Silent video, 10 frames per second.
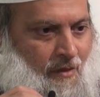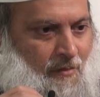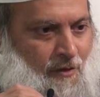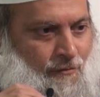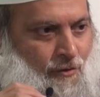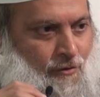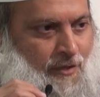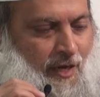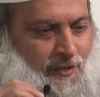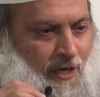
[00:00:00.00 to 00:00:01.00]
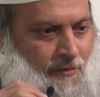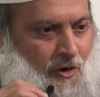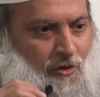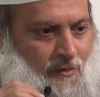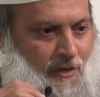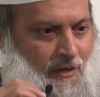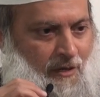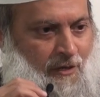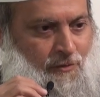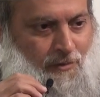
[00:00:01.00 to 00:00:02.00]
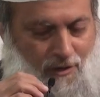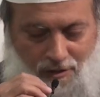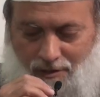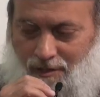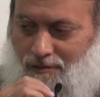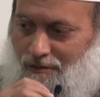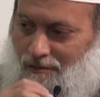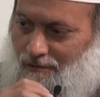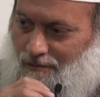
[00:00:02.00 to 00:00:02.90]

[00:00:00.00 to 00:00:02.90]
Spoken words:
I mean, if you use that same argument, his brother is